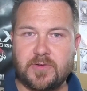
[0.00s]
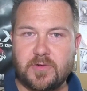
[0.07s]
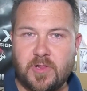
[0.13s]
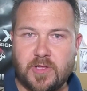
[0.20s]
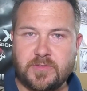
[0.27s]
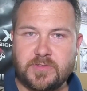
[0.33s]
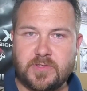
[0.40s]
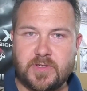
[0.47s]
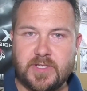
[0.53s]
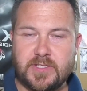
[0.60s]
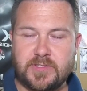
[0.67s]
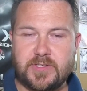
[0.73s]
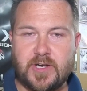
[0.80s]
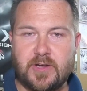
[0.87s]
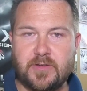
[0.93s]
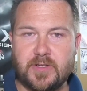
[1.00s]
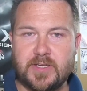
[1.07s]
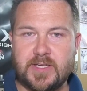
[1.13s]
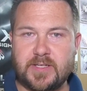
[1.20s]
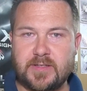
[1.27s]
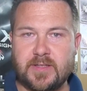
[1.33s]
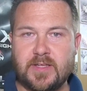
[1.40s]
little closer to his draw
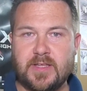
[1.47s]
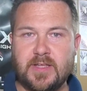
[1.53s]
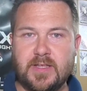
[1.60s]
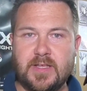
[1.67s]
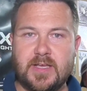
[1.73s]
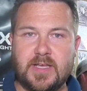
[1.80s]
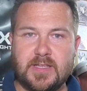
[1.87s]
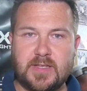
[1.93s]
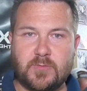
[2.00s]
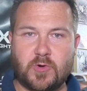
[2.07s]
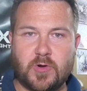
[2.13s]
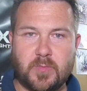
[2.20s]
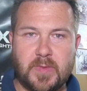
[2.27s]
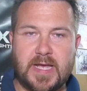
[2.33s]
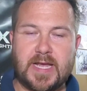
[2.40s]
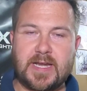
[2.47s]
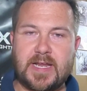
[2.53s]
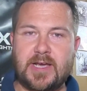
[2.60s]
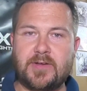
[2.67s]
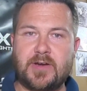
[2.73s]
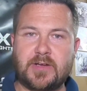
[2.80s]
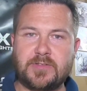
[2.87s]
length, and then we're going to back it
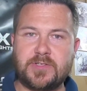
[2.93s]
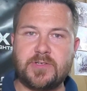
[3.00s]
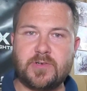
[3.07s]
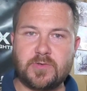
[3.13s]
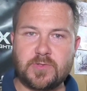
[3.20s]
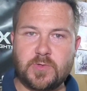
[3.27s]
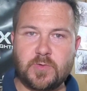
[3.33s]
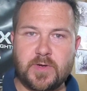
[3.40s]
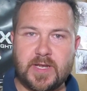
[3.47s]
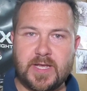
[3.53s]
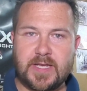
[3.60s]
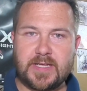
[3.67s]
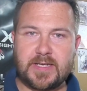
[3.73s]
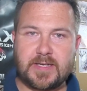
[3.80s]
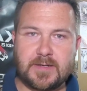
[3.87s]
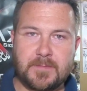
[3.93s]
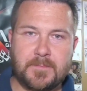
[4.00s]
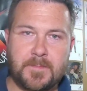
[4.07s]
down. I'll shoot it on 28.